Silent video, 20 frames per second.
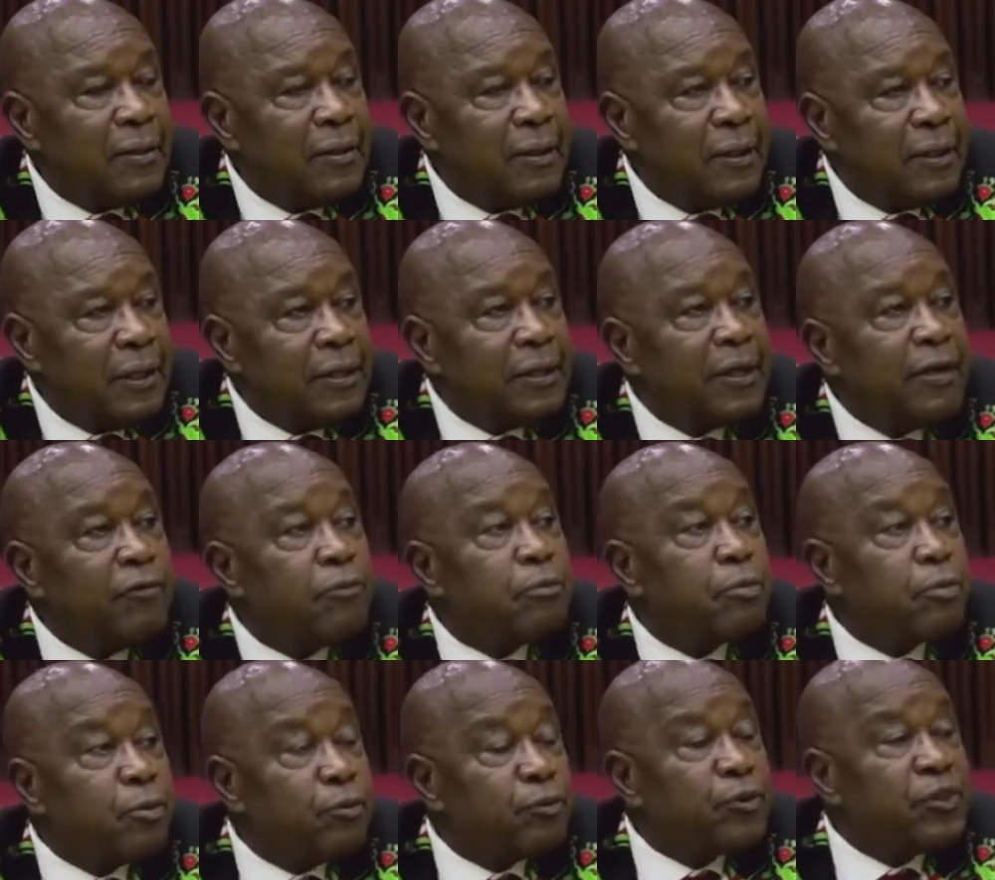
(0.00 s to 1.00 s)
And they've
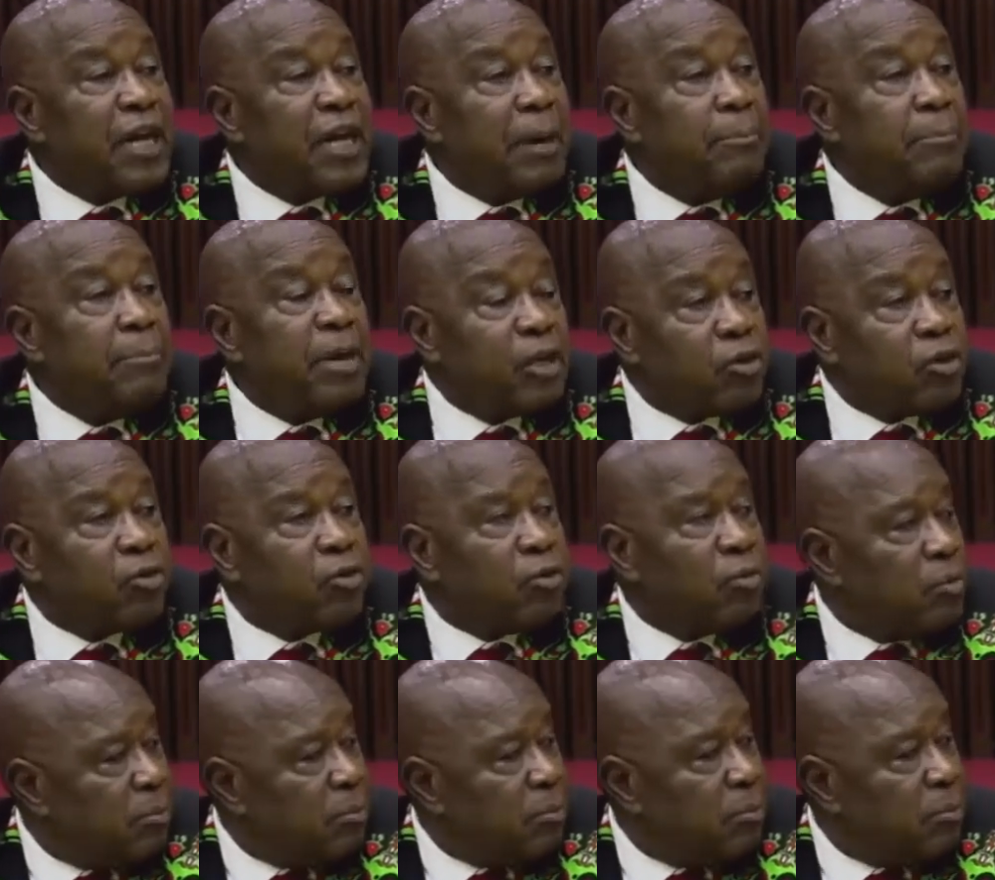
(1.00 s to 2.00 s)
proved their mettle
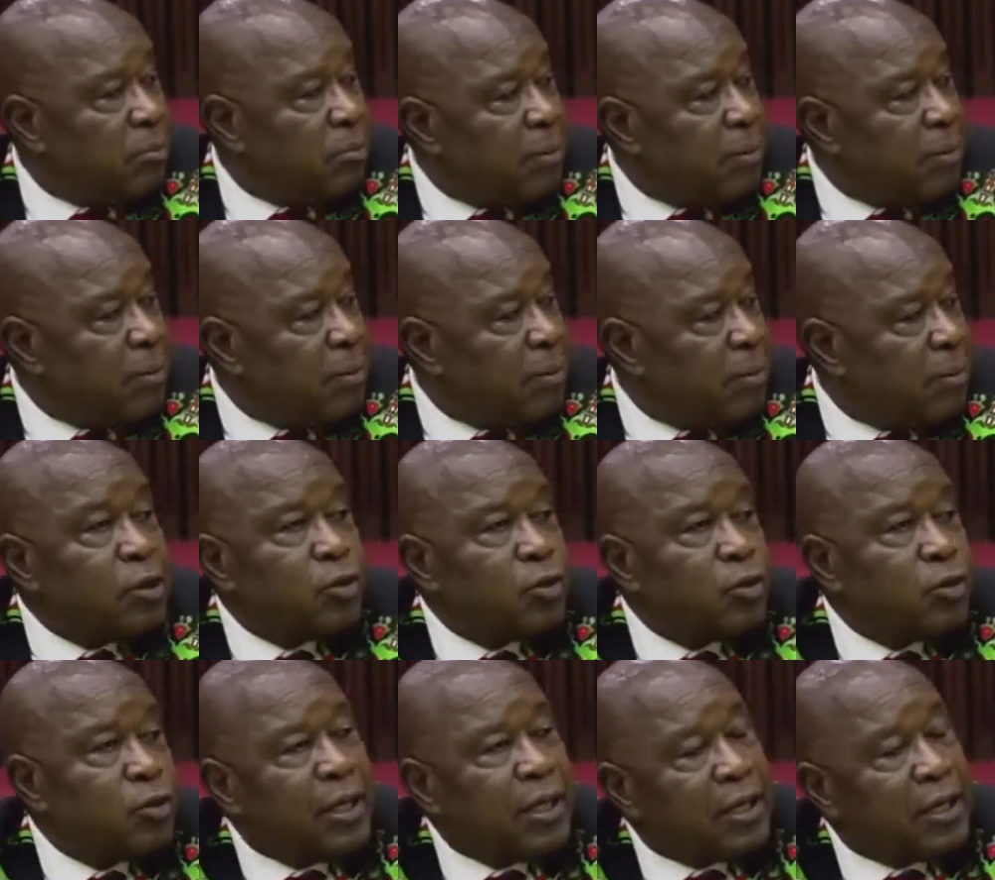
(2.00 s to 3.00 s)
by making
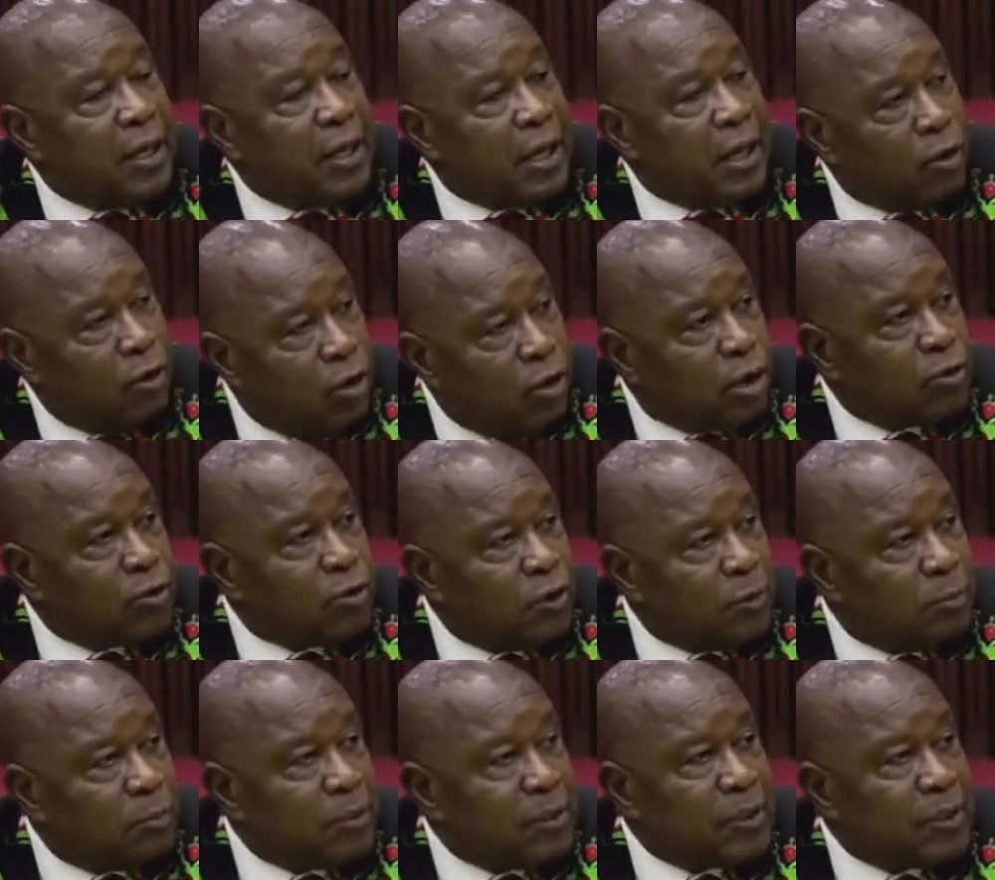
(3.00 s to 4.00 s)
sure that they are loyal to
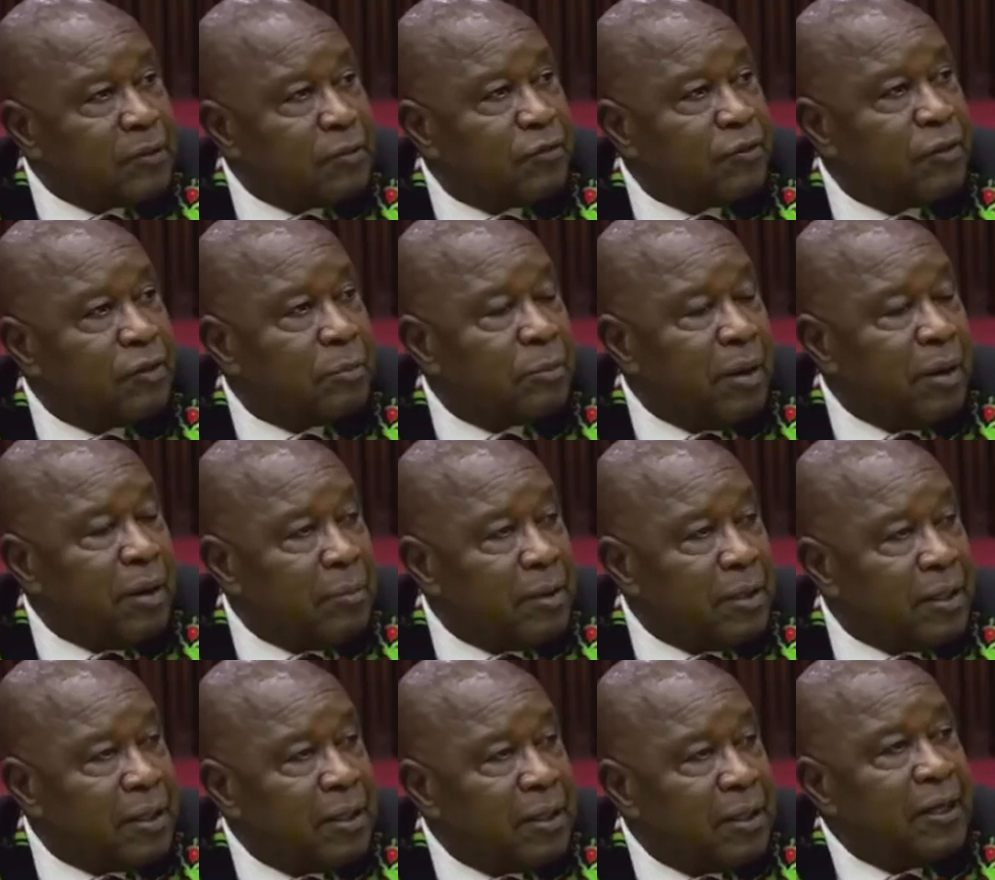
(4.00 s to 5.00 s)
the President of the
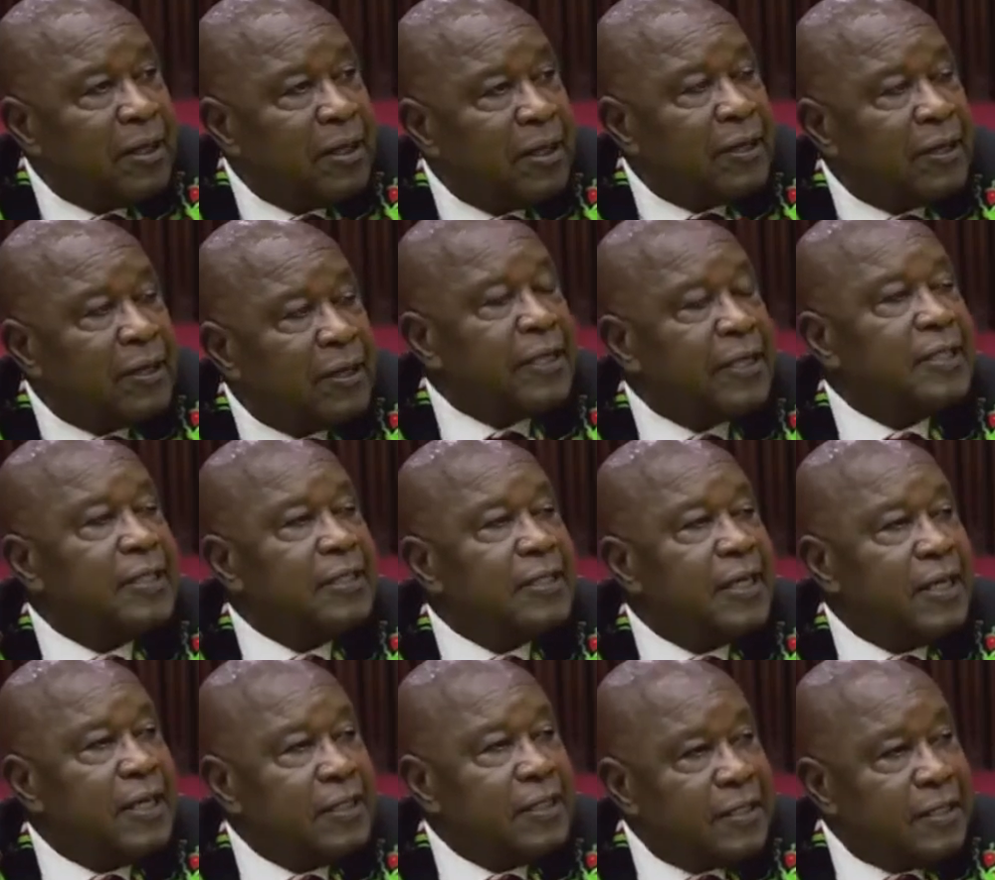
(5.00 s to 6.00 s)
Republic, that
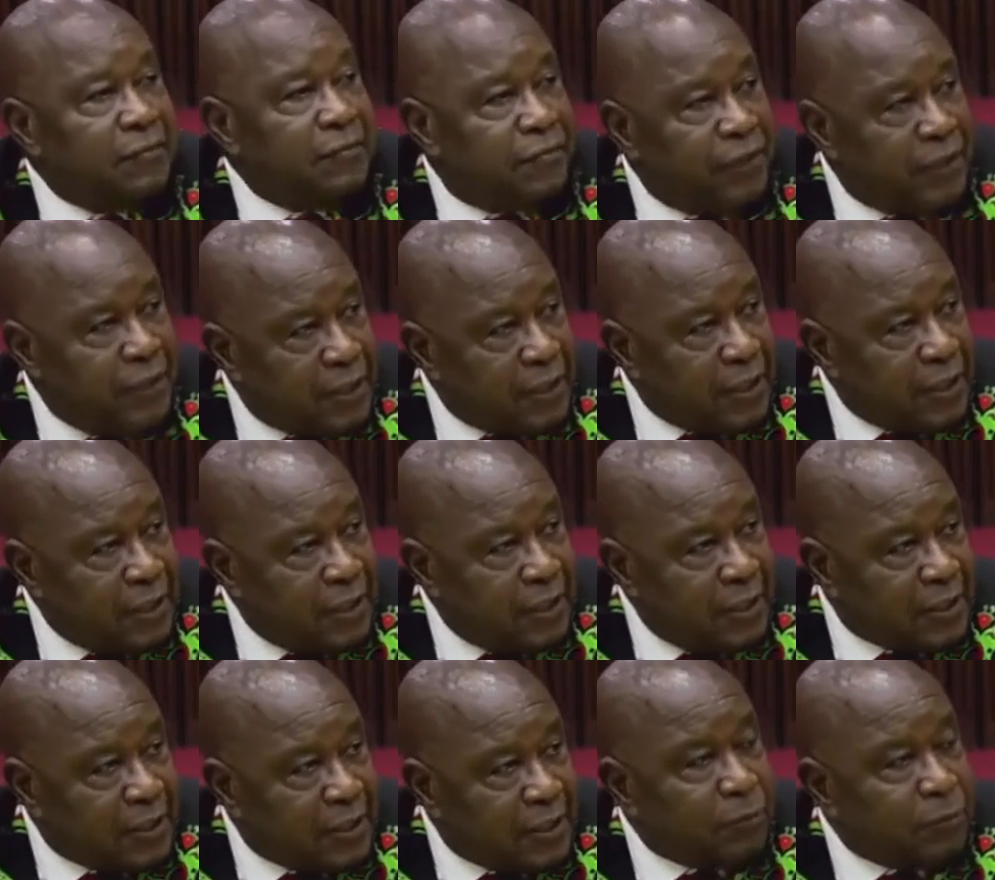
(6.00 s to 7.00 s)
they defend the
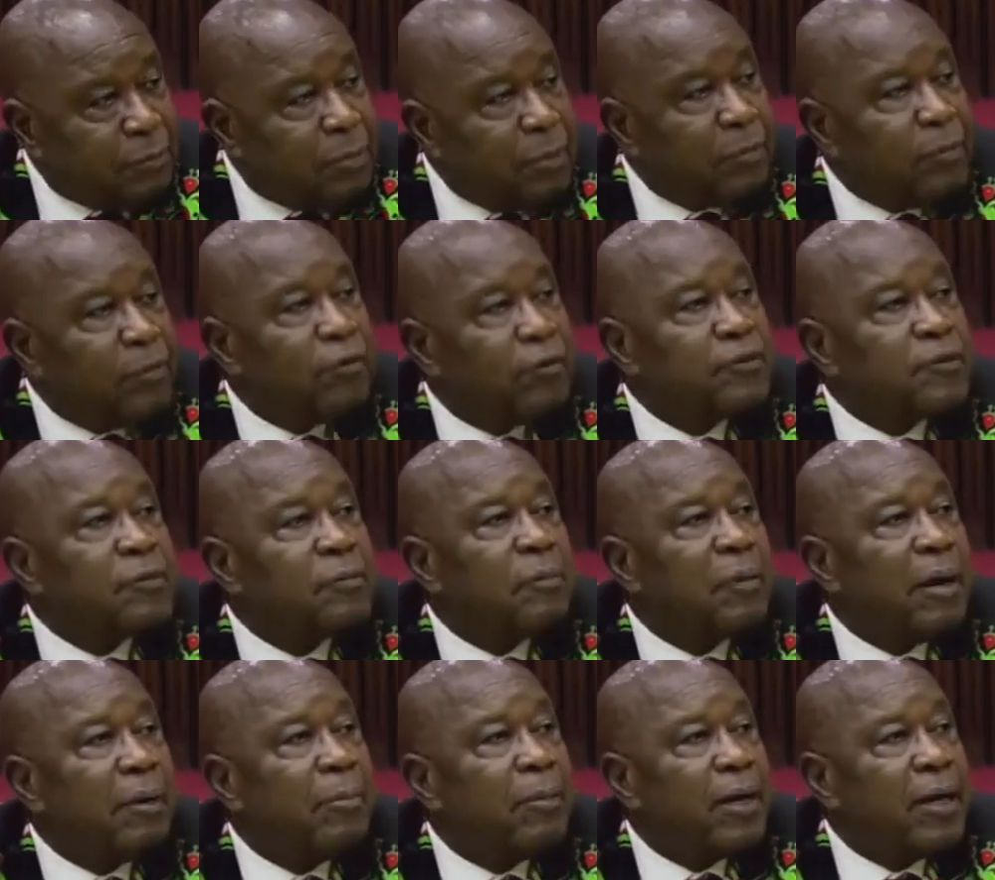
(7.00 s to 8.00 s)
interests of the people of
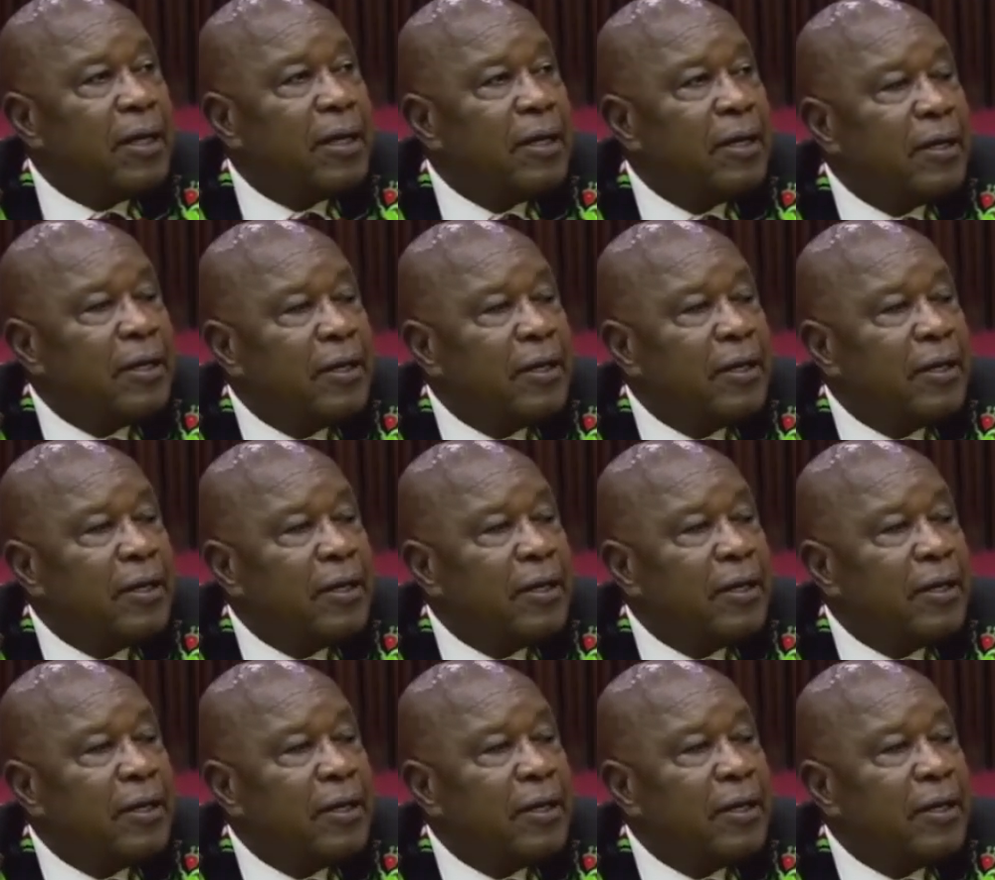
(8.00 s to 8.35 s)
Zimbabwe,